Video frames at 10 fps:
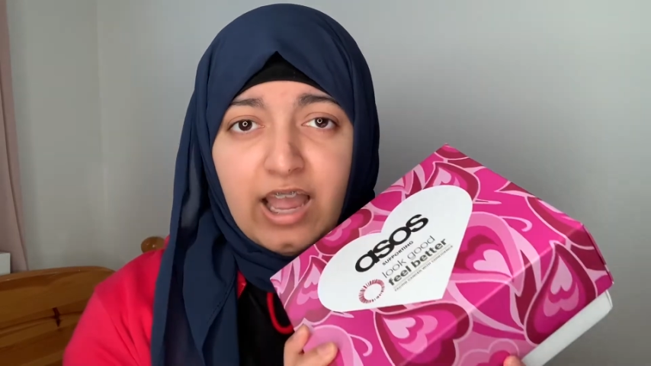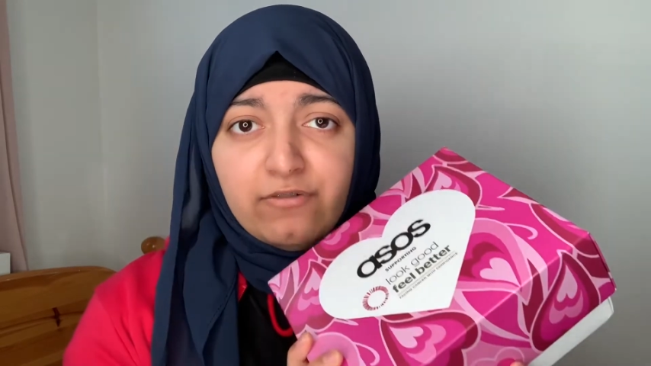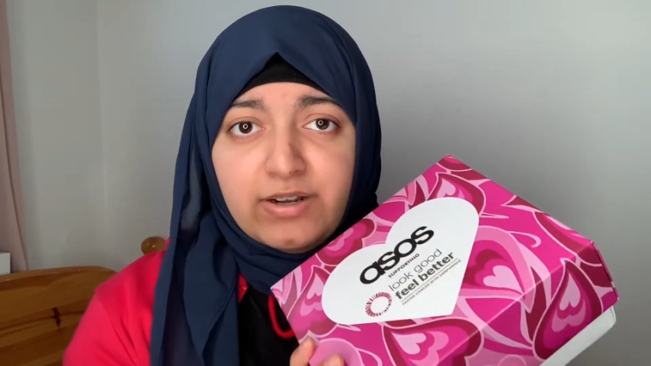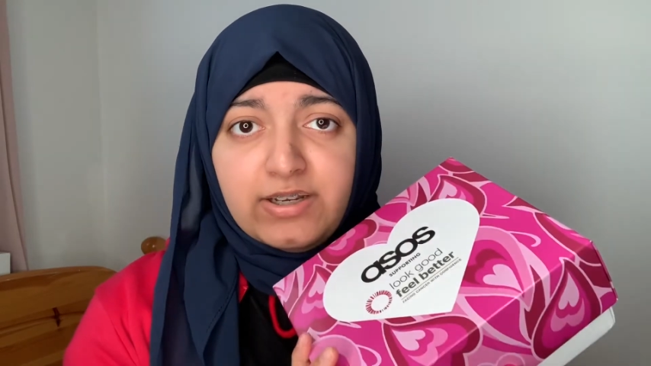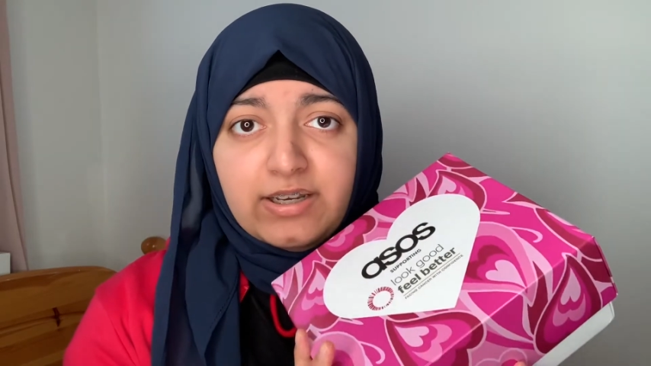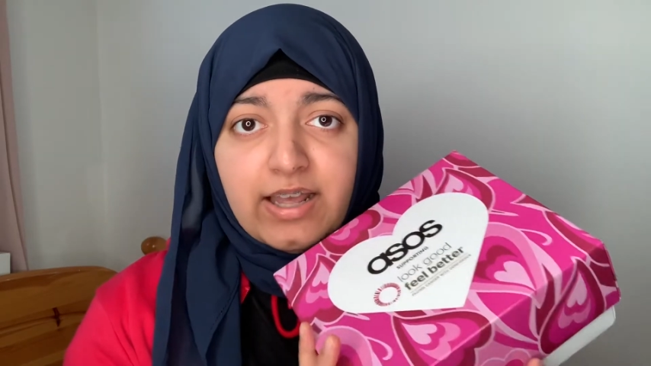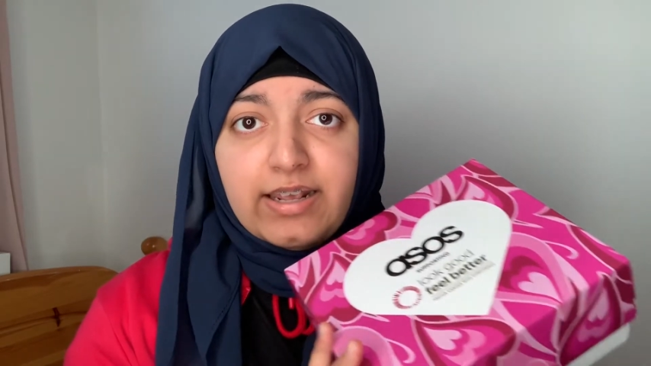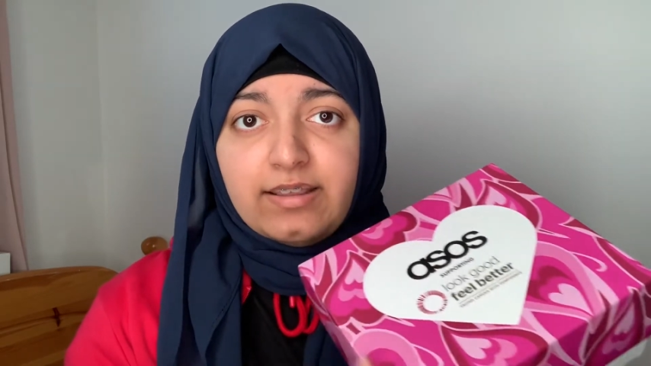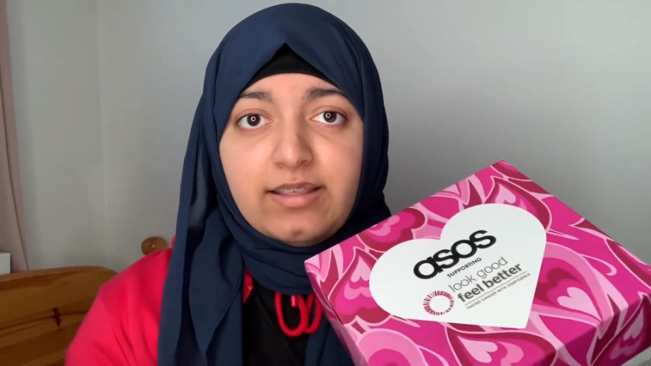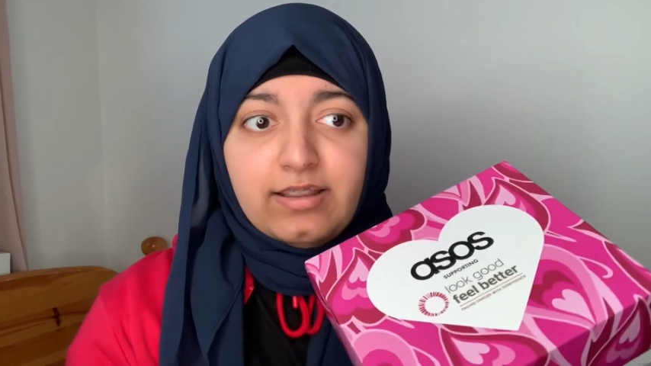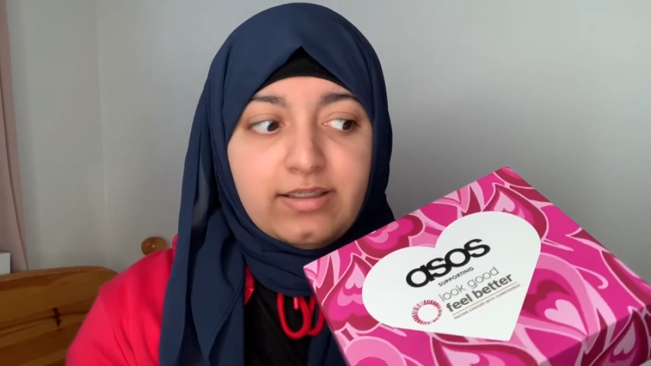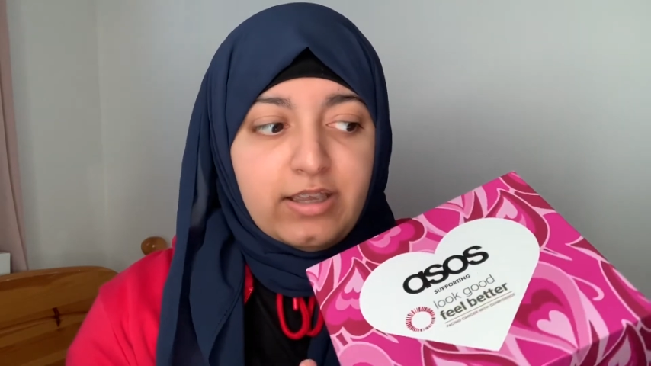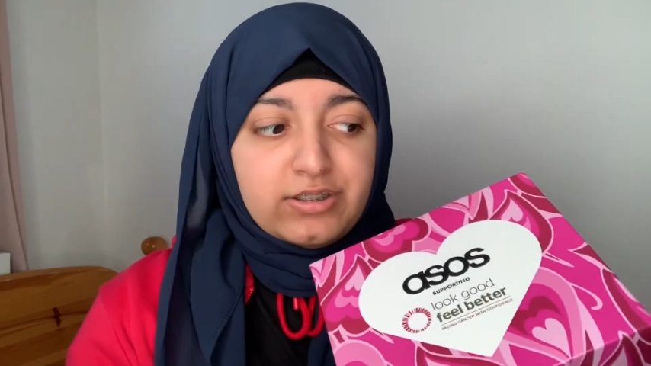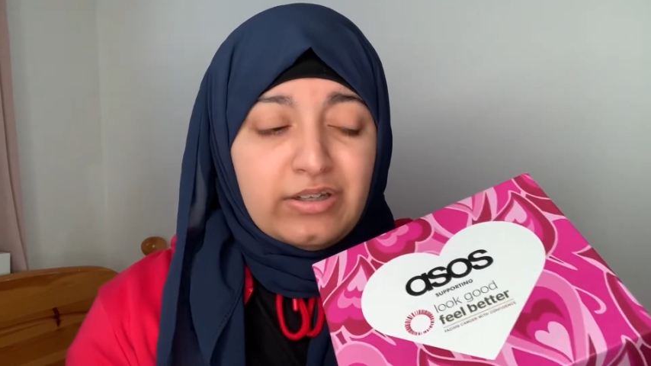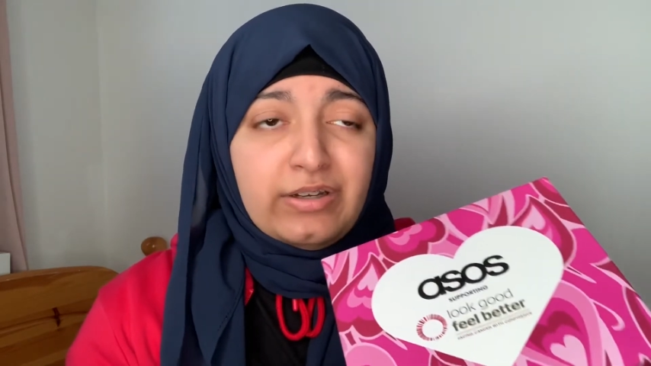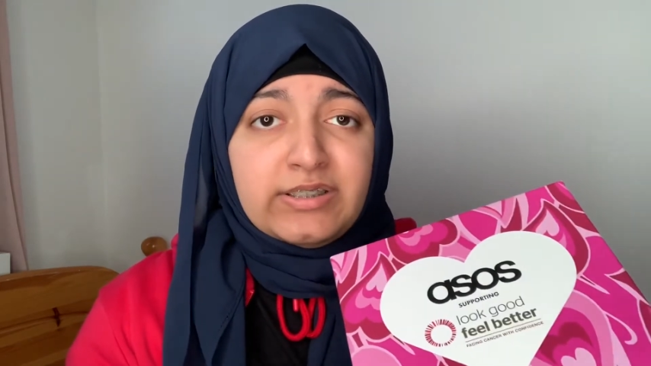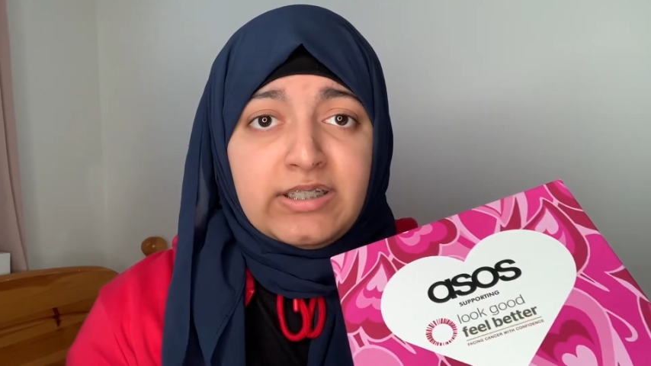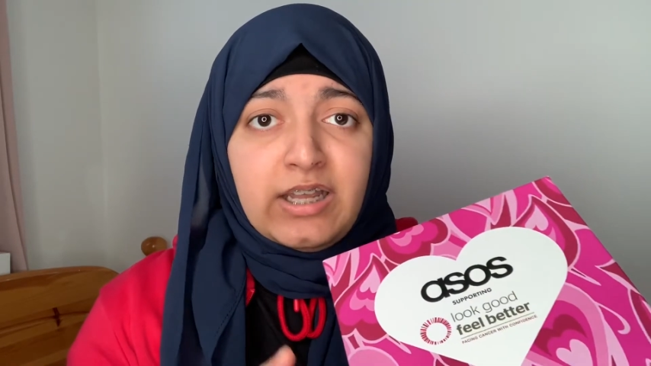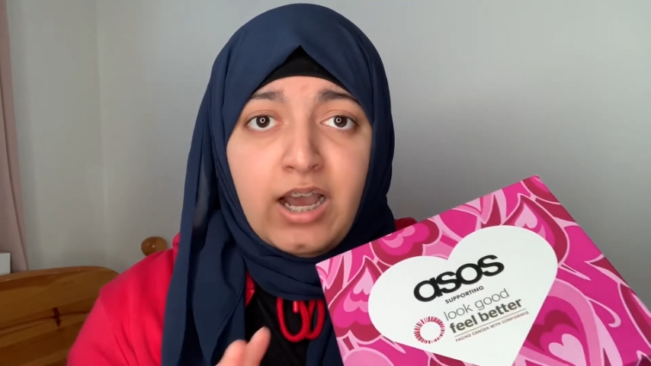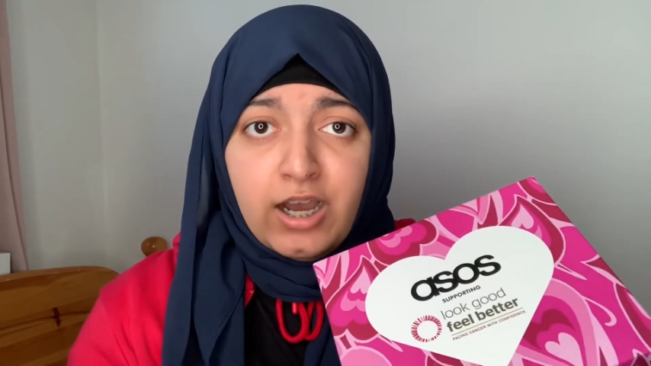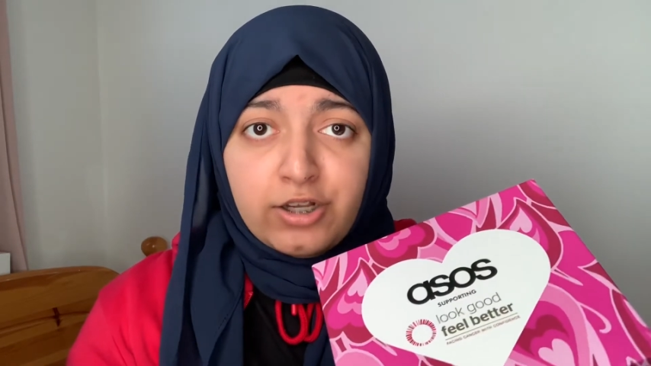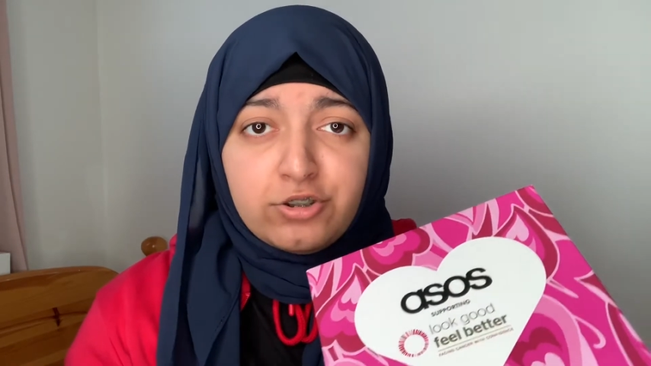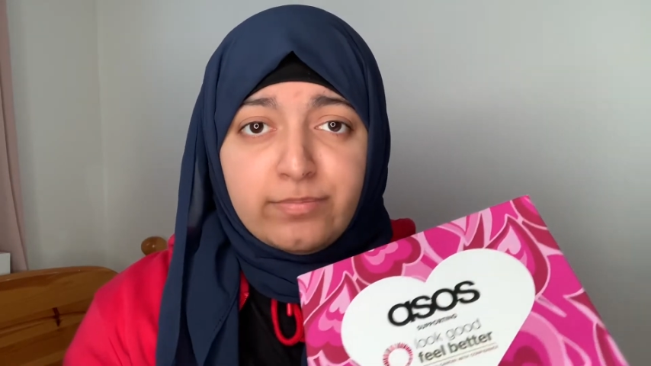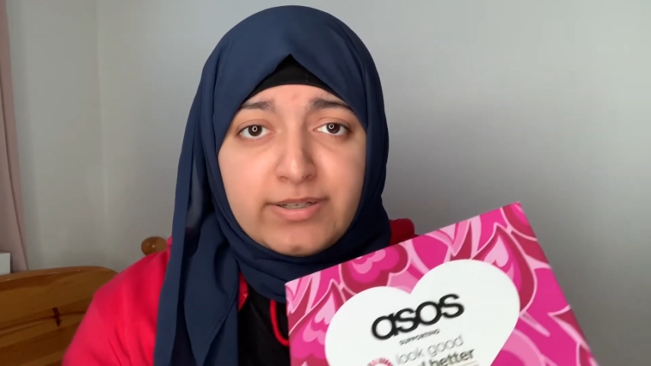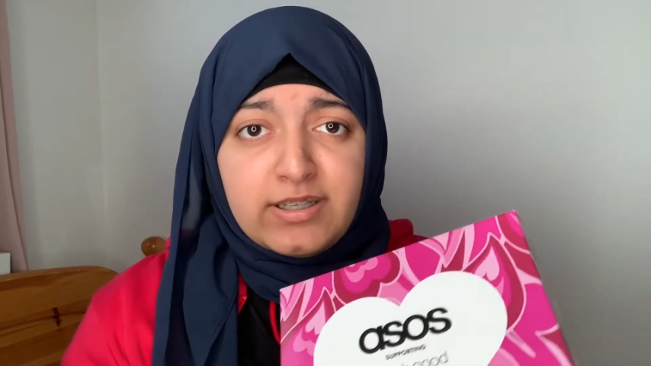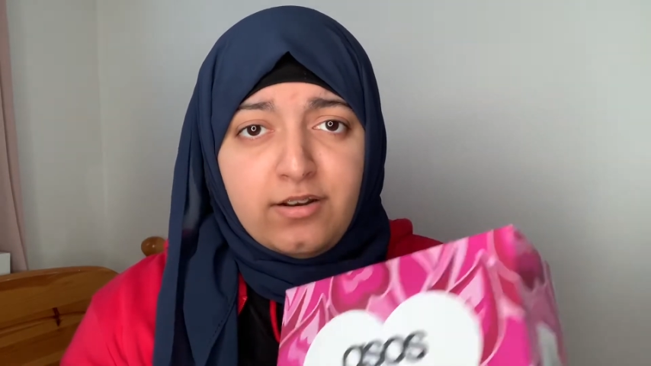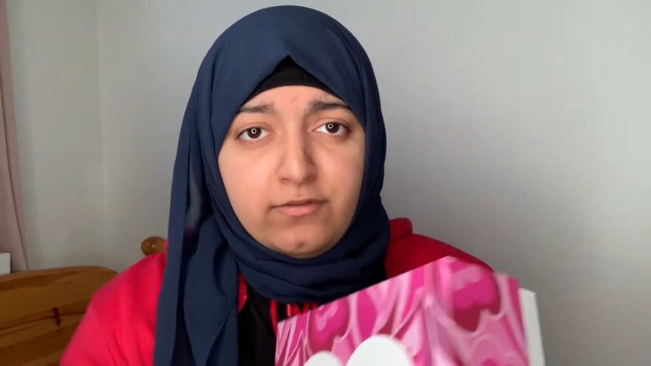I really like that they are donating 100%